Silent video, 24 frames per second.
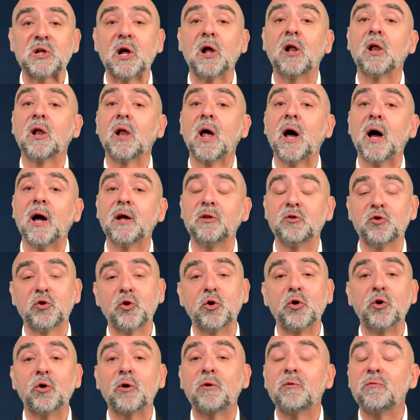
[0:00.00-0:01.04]
align to
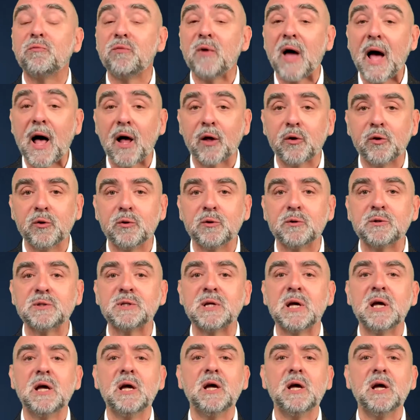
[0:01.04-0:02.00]
your values,